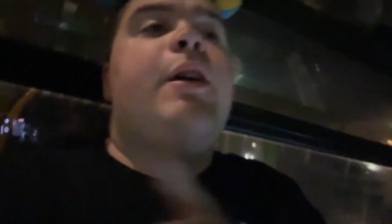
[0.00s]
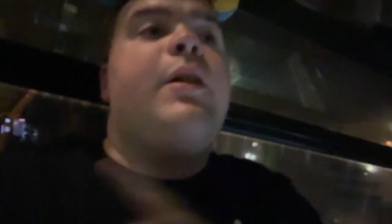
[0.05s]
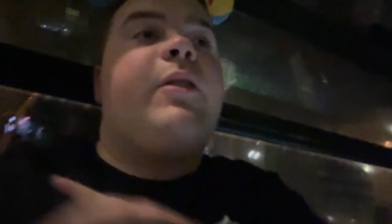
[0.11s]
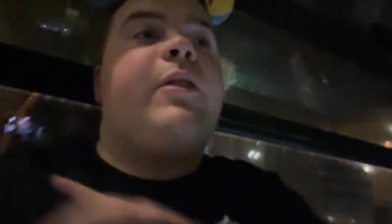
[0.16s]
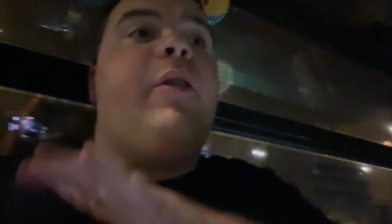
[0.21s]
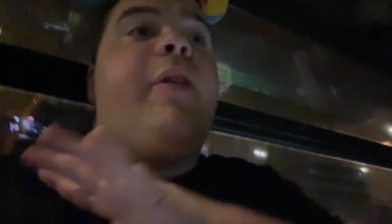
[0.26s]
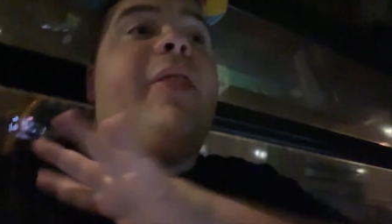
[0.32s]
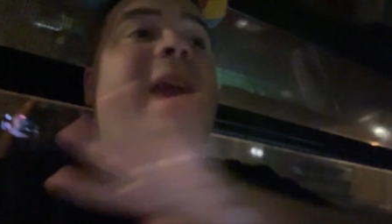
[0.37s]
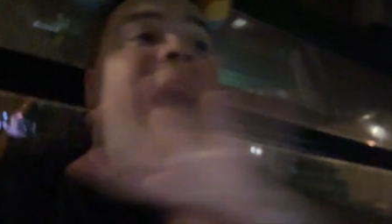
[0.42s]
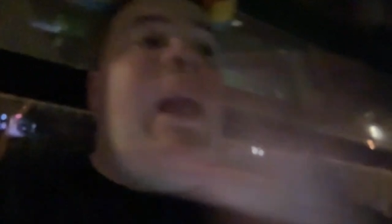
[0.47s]
So
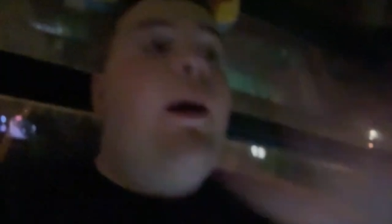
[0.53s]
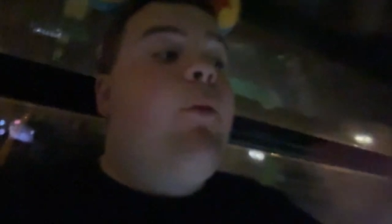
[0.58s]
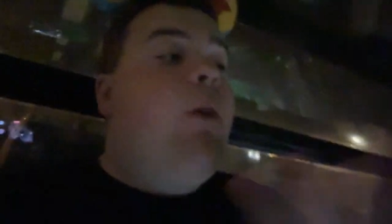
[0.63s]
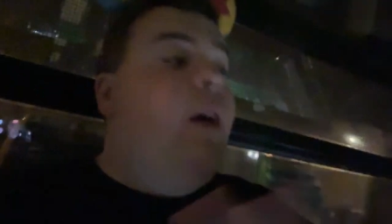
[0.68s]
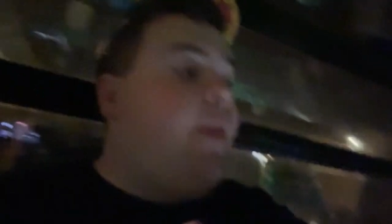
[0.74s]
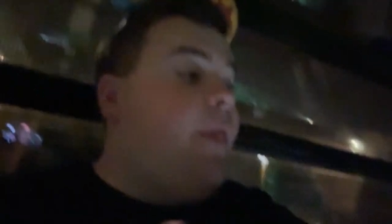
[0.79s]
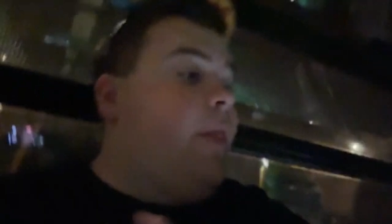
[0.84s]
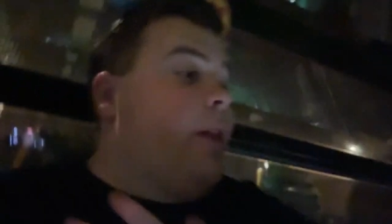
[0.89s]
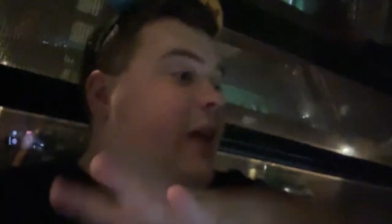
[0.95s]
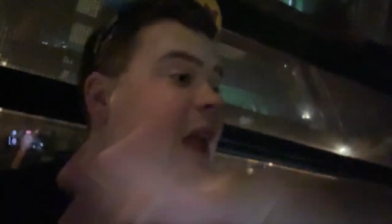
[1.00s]
at that
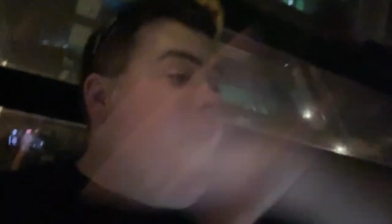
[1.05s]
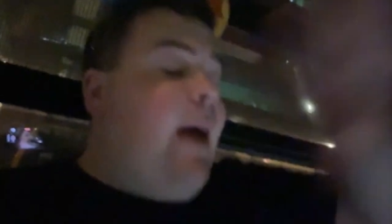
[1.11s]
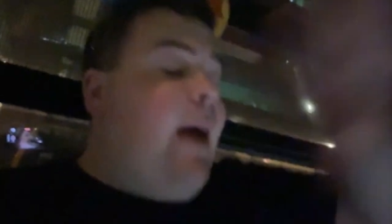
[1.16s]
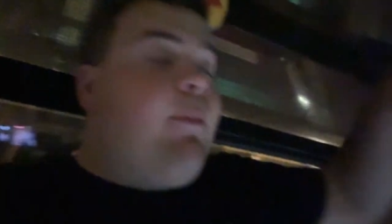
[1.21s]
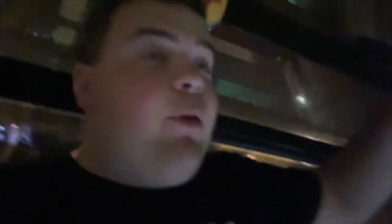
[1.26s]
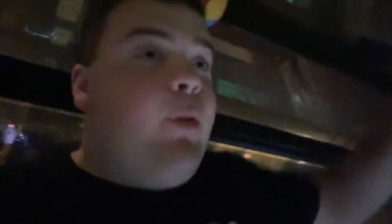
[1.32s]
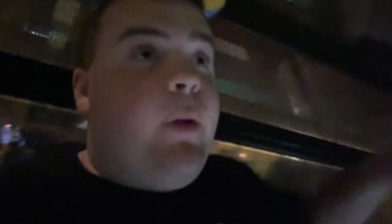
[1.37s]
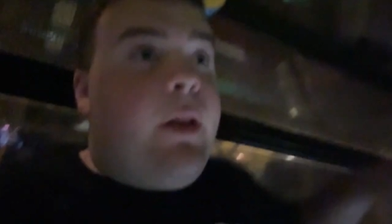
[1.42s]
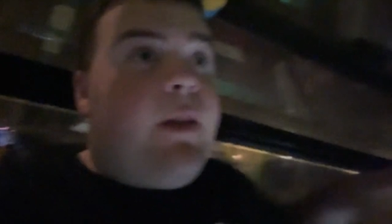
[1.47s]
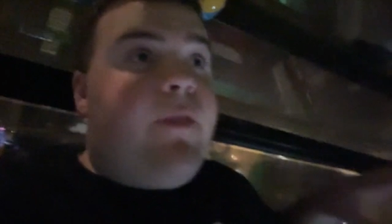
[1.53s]
one, the
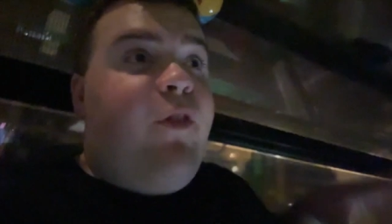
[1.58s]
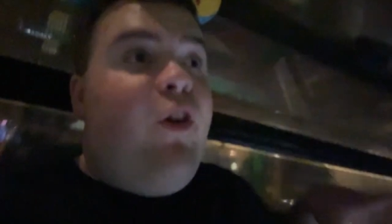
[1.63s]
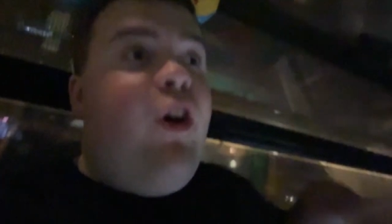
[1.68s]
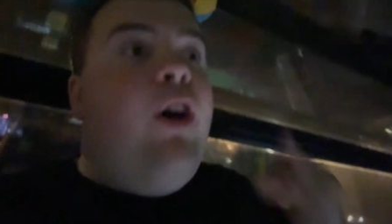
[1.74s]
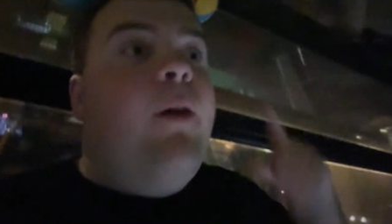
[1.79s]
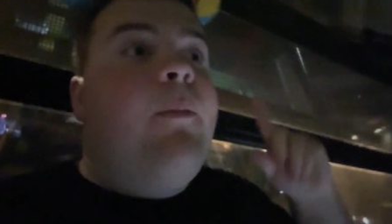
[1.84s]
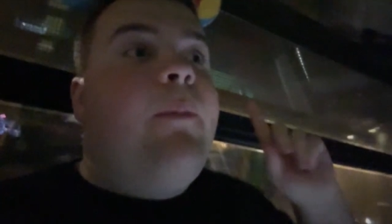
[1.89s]
cabin was full.